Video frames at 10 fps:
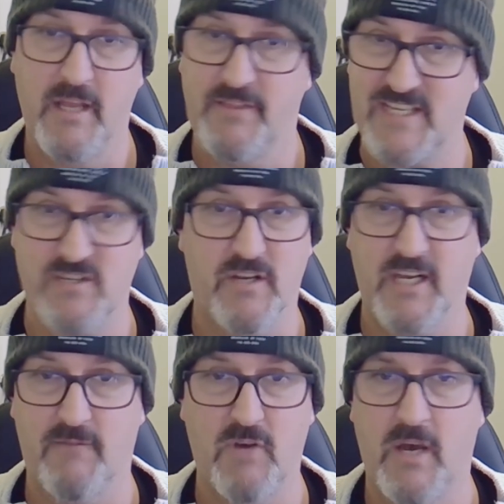That's going to
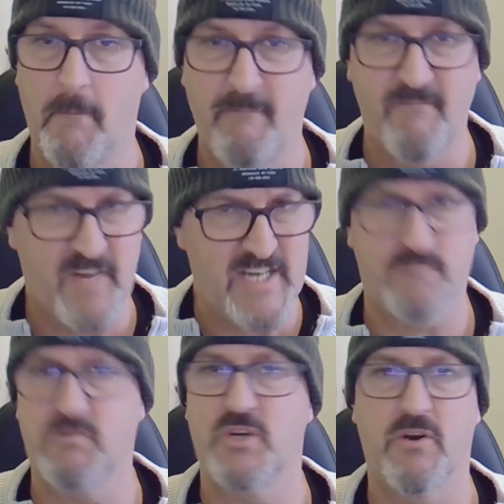cover a
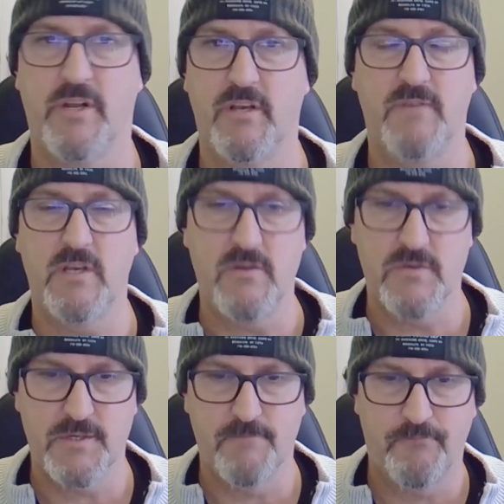vast majority of your
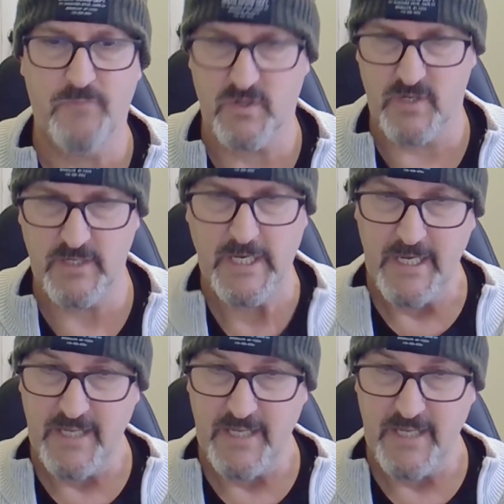use, all right?